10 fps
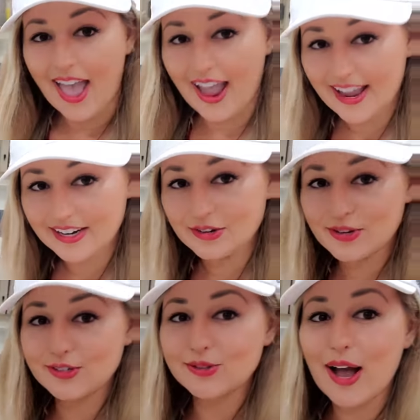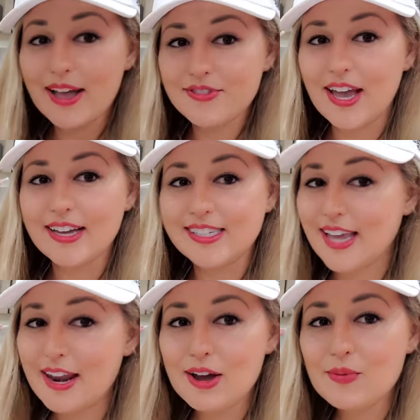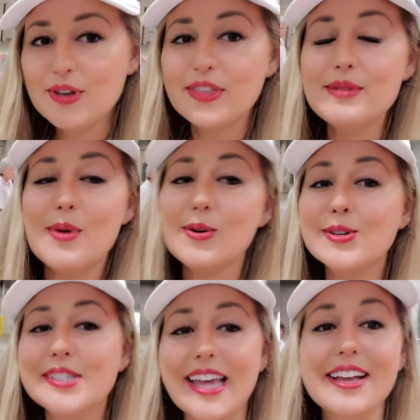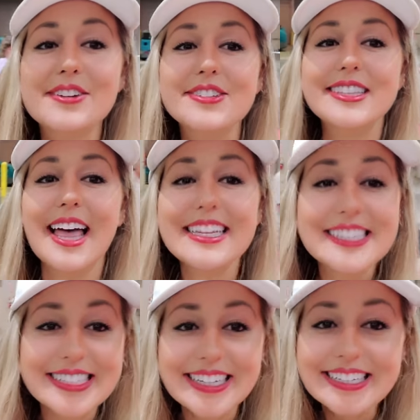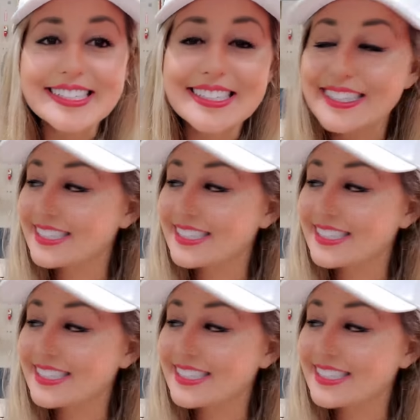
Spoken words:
And you could drive the Isetta with a motorcycle license.